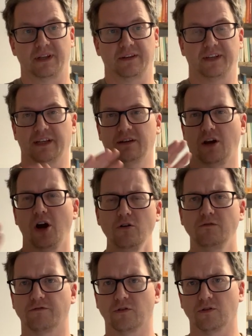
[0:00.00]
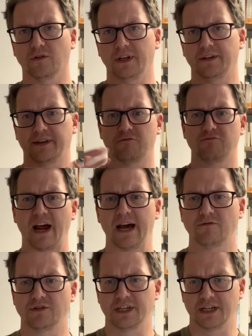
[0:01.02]
Is it oval? Is it
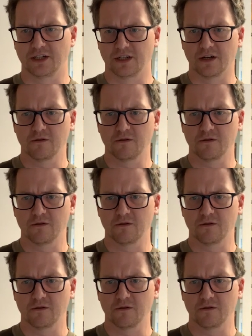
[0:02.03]
rounded?